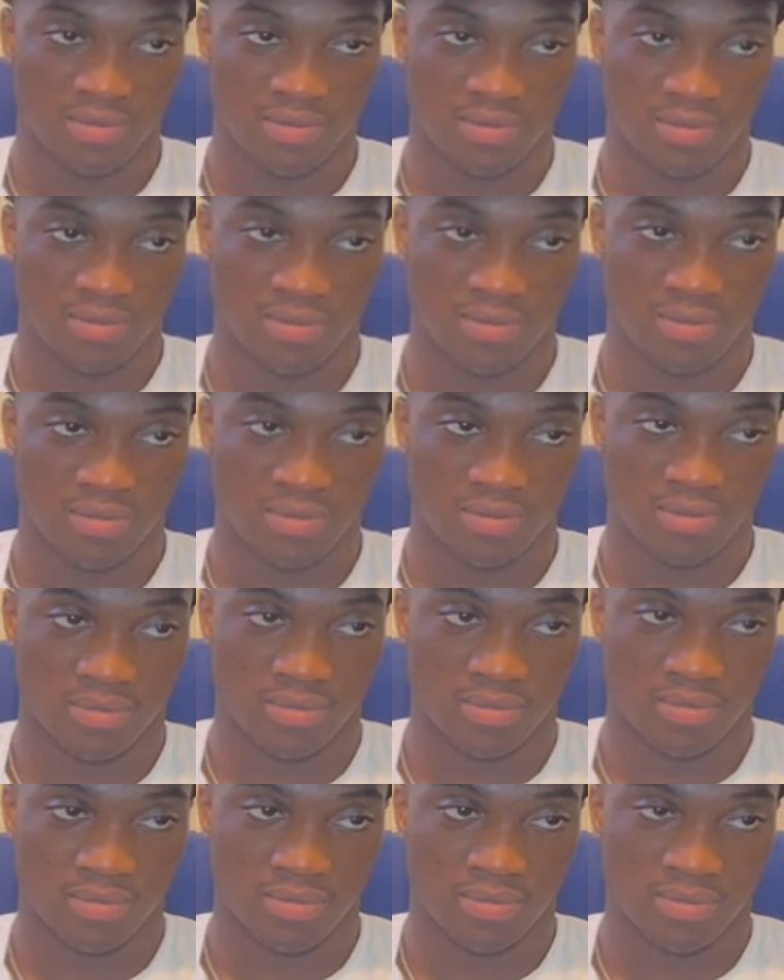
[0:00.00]

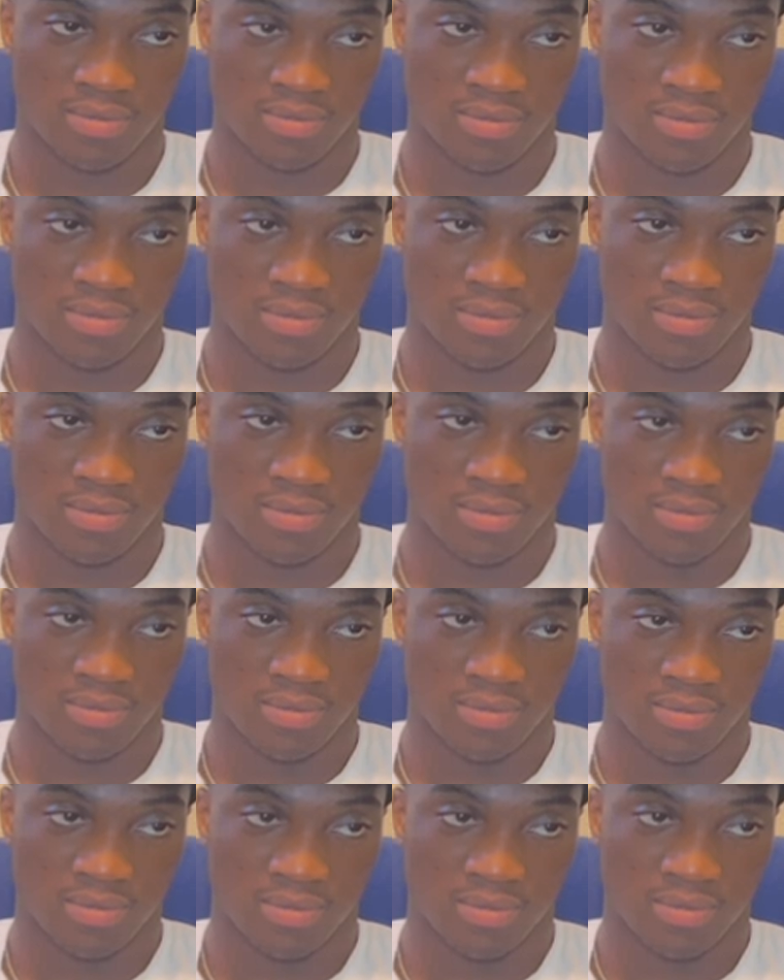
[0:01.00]

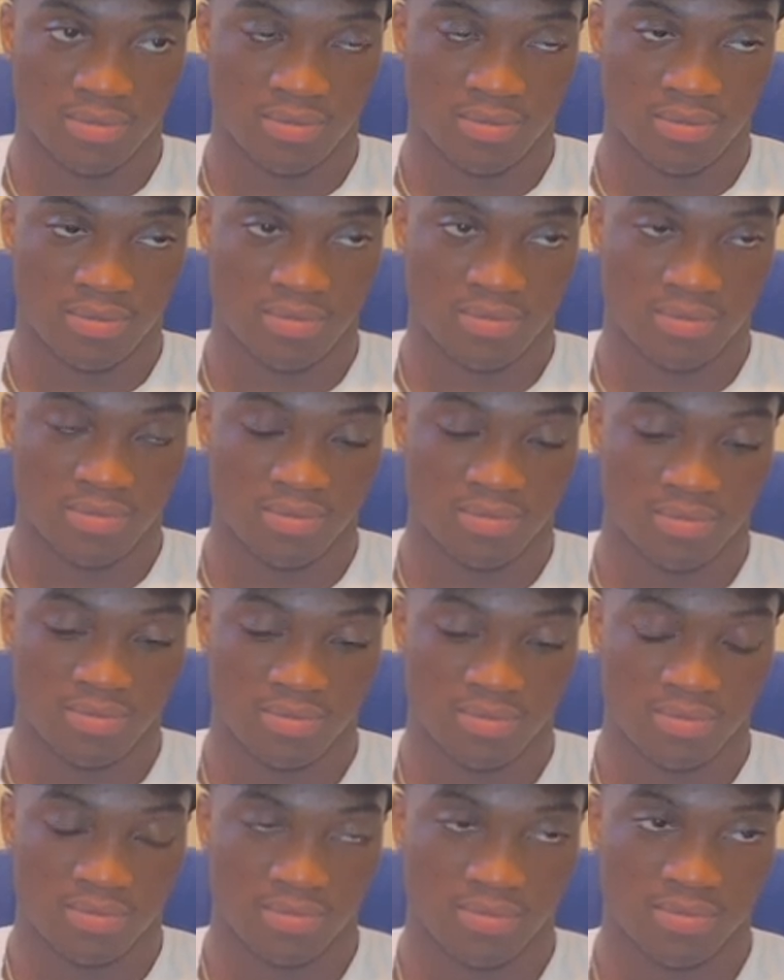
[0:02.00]

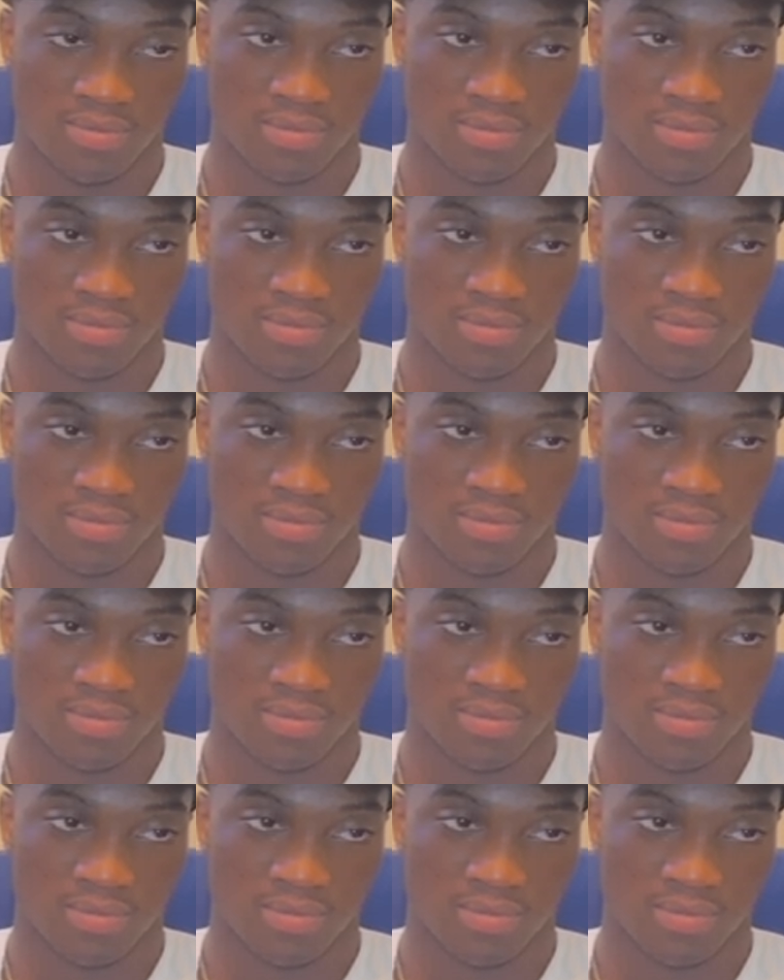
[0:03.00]
The person shown says nothing.